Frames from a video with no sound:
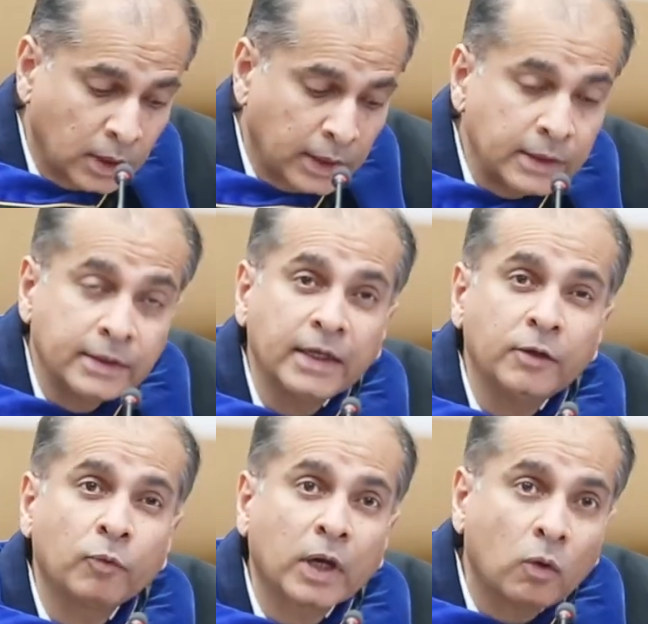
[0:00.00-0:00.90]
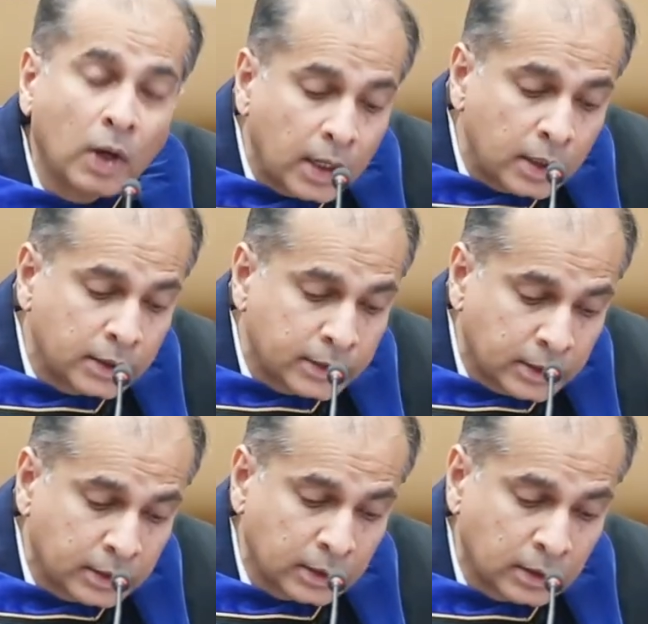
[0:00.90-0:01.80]
and indeed requires
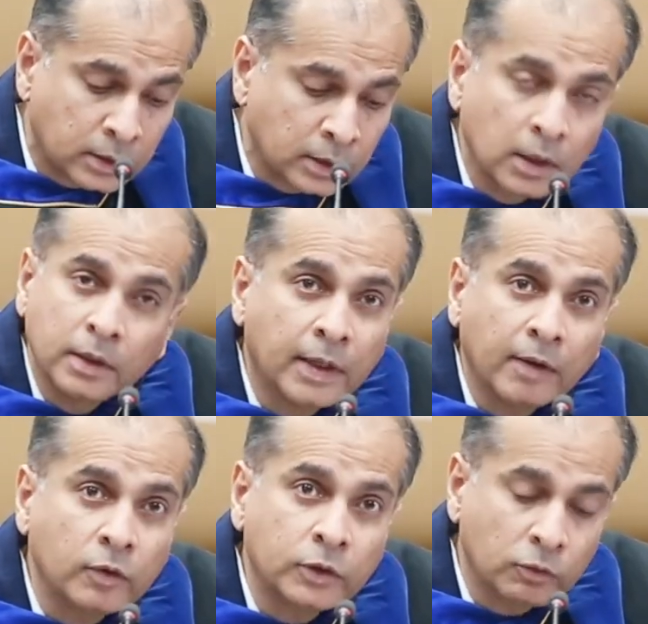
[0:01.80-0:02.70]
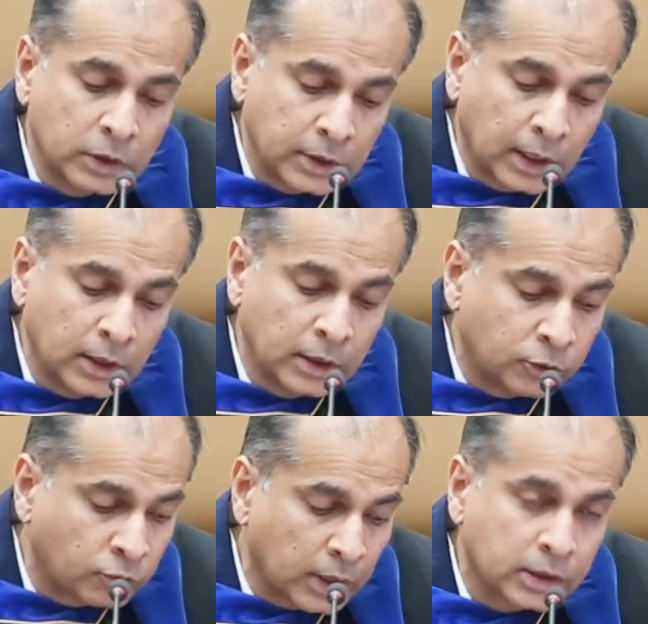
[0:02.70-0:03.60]
citizens never to
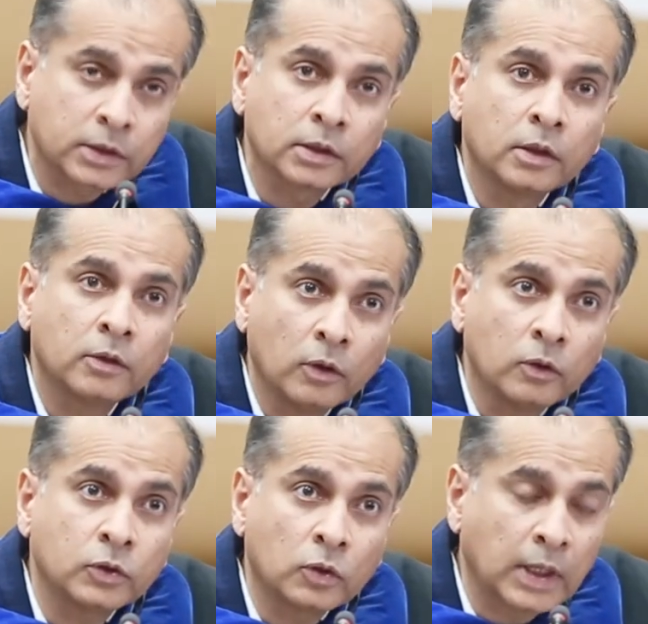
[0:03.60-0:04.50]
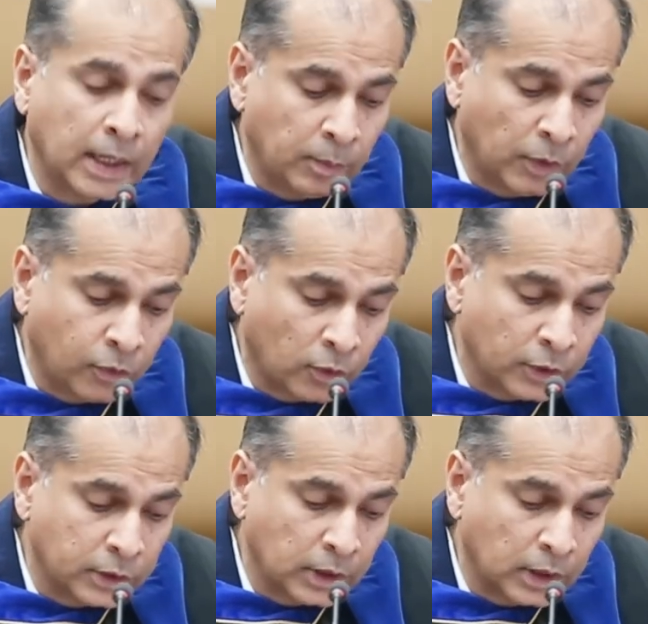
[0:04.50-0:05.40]
entirely trust those who claim
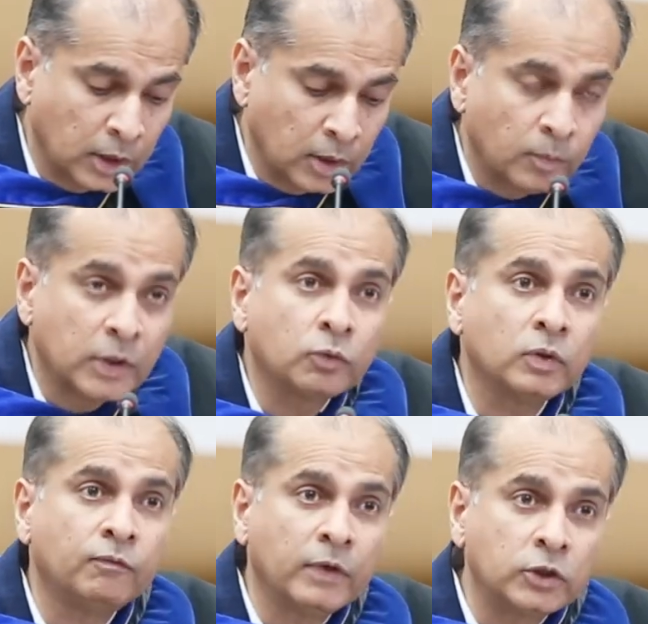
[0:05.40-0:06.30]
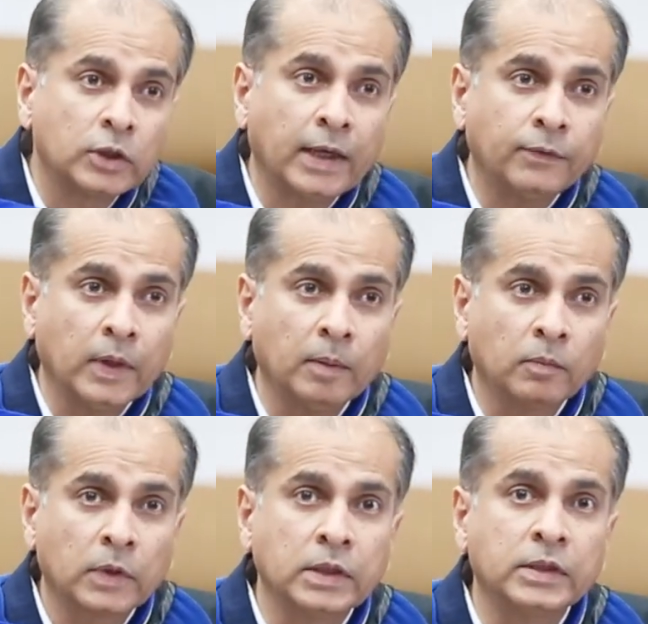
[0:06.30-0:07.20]
authority, but to invigilate
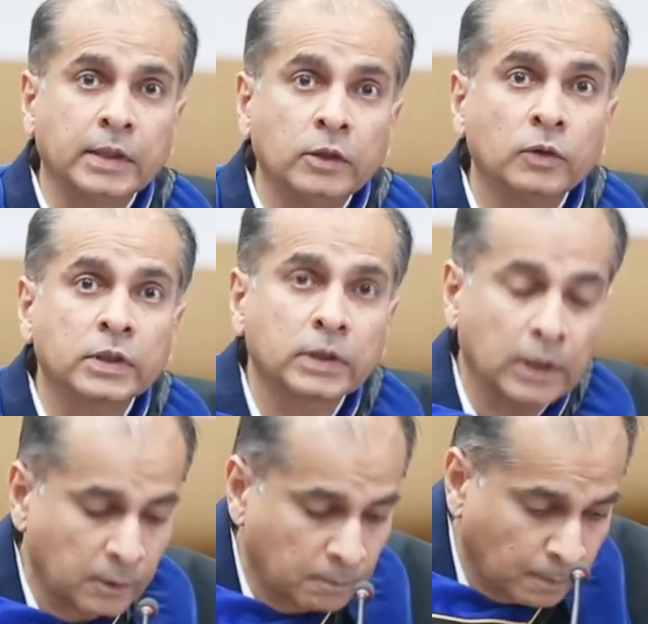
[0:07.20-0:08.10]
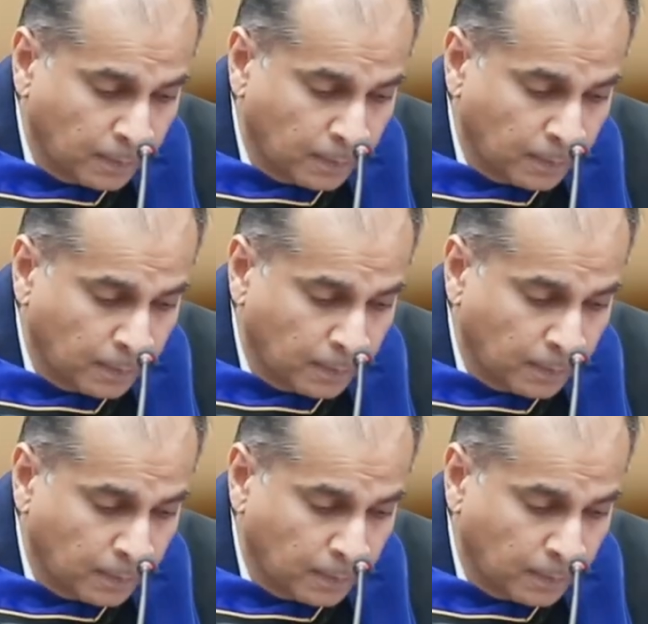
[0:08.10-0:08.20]
them continuously.